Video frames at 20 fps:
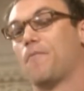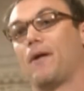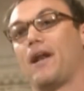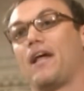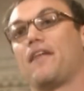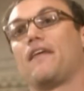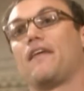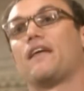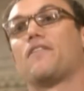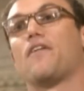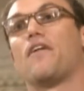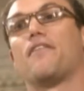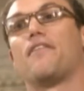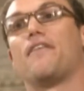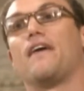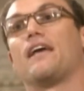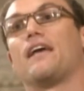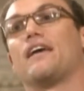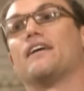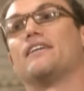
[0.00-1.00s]
But I think the
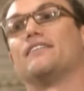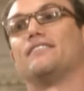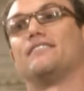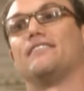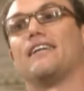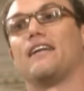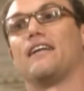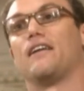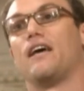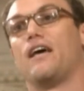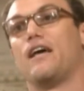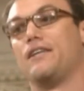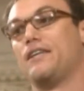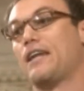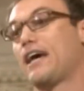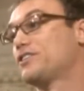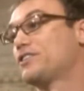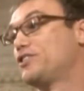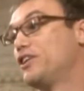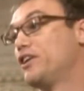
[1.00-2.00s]
thing is that
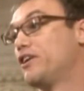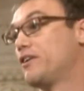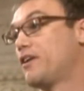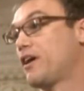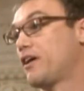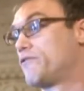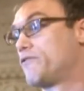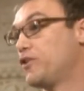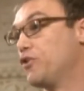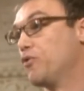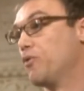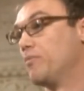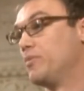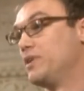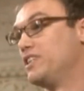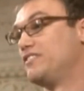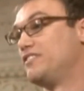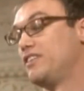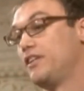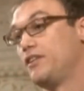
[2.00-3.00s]
next year, none of you will
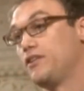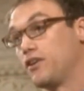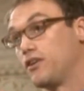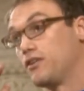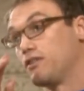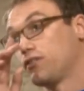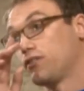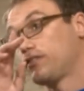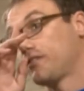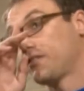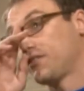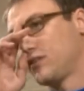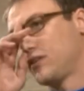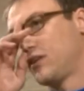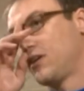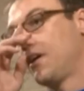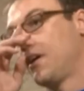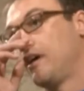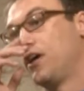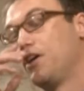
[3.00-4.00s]
be seniors.
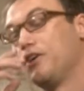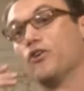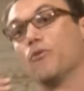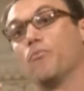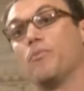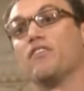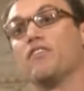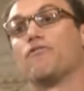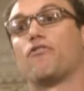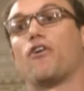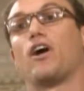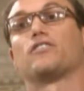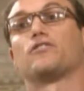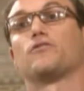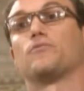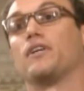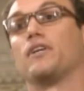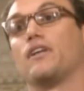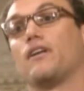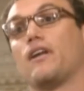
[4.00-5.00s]
You'll be
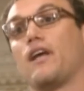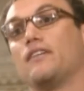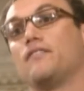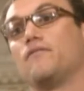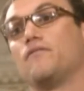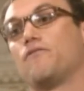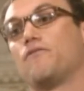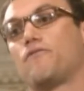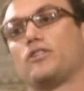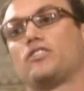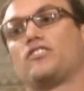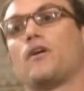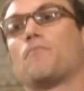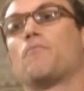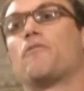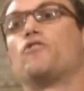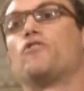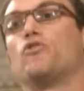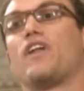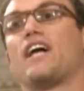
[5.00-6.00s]
freshmen. And for
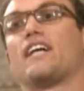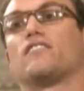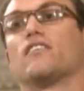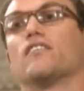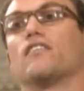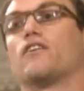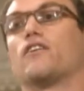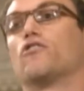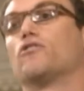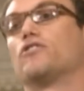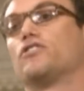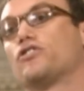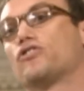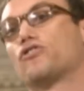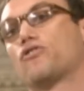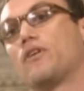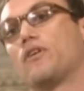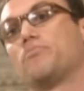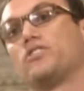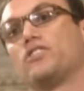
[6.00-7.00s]
some of you, that's a literal
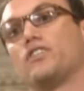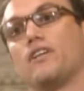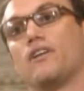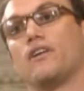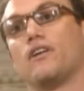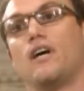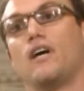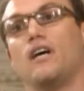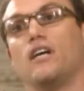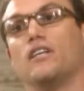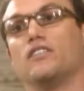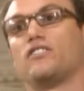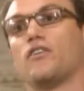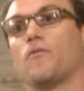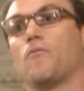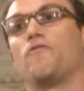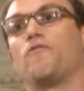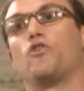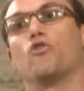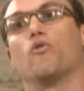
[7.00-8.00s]
description.
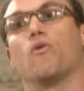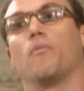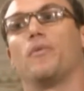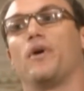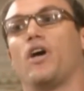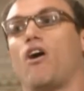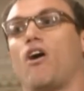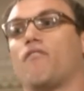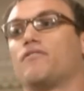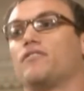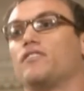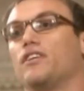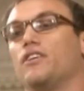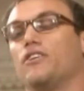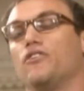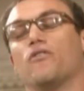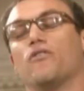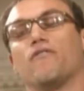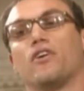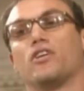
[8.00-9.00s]
Some of you will be off to
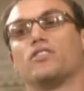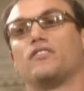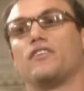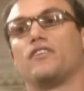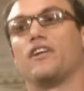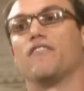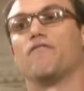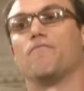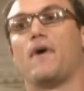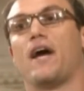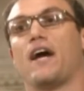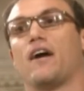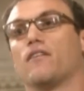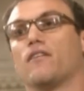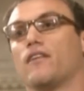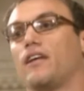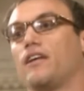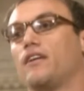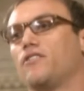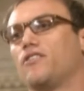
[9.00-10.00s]
University of
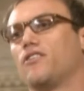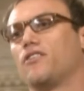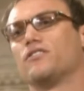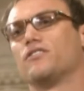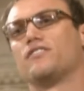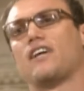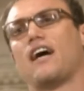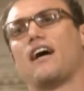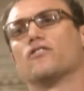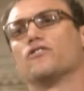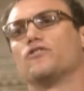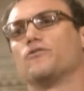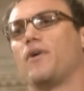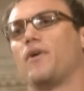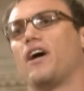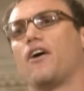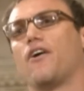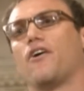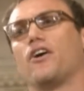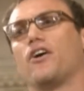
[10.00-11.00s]
Maryland or
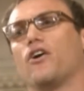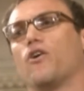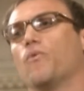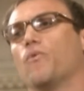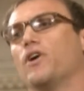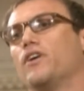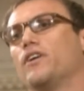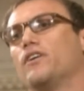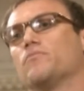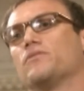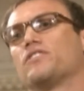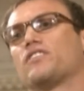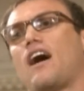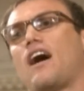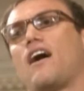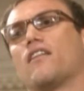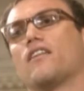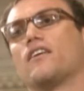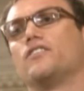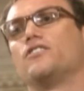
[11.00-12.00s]
Salisbury or Williams
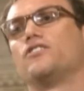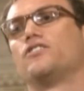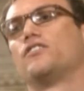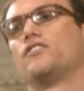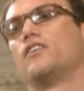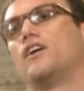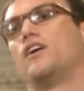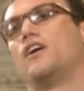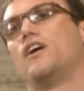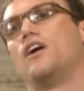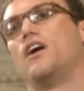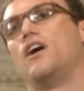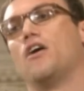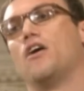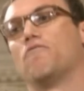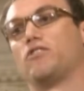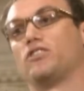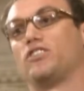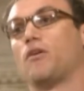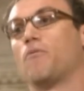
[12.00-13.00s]
College.
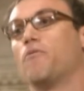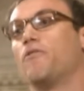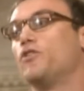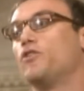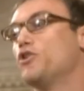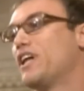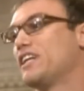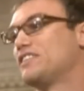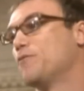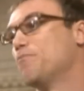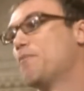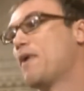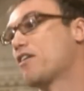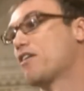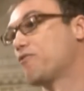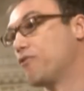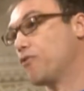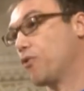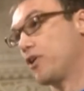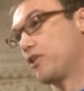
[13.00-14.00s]
For some of you, that's a
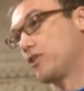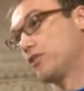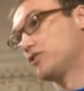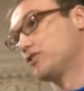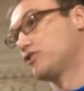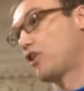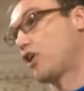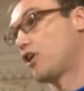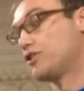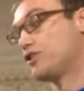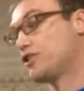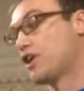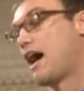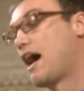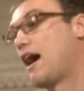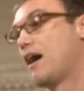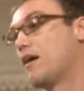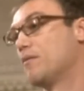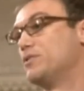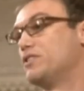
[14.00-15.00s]
metaphor. You'll start
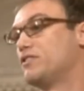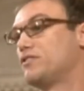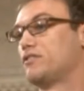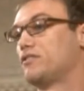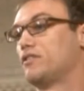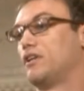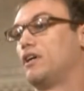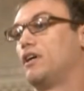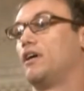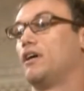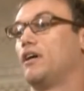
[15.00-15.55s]
jobs.